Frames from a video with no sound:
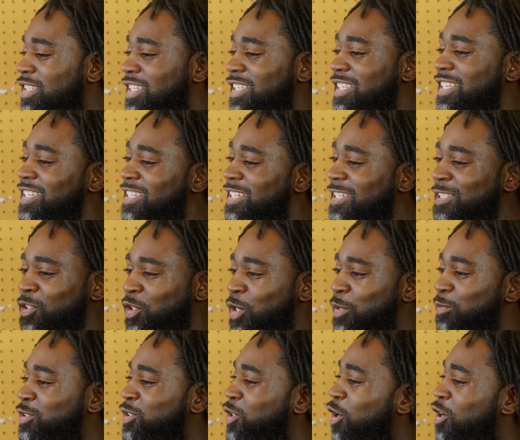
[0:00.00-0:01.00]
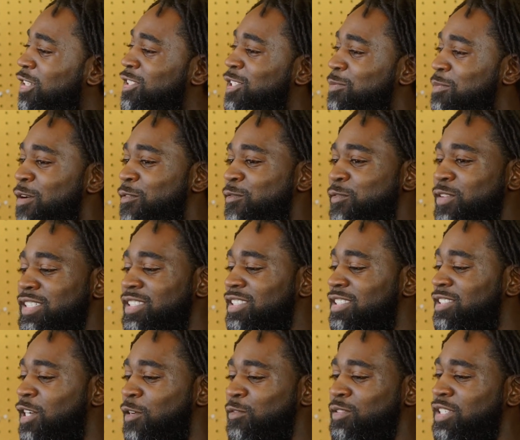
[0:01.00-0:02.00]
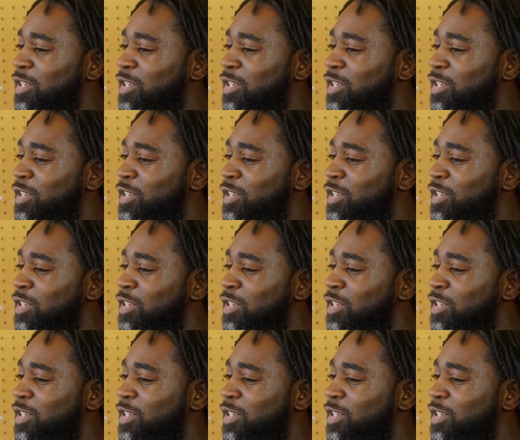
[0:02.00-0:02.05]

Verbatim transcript: to the kids or I'm talking to my friends and stuff,